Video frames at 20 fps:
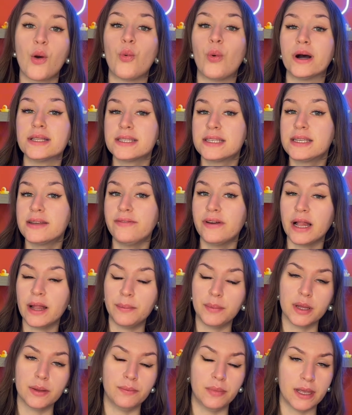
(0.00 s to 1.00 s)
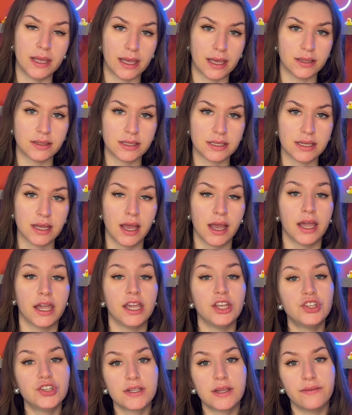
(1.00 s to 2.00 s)
Once development begins,
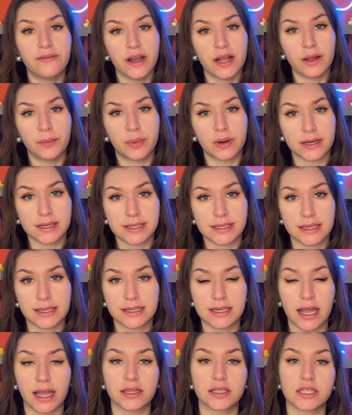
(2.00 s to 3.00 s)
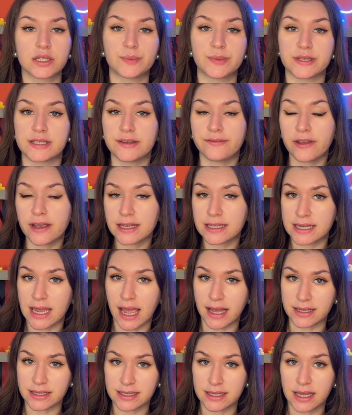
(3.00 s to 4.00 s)
each developer is assigned a specific
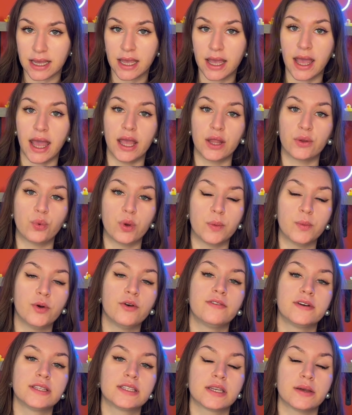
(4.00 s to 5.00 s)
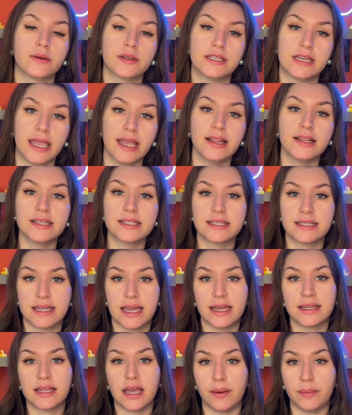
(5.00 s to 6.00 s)
task, and we move into daily
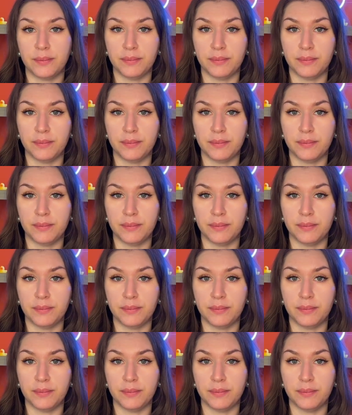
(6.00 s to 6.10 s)
stand-up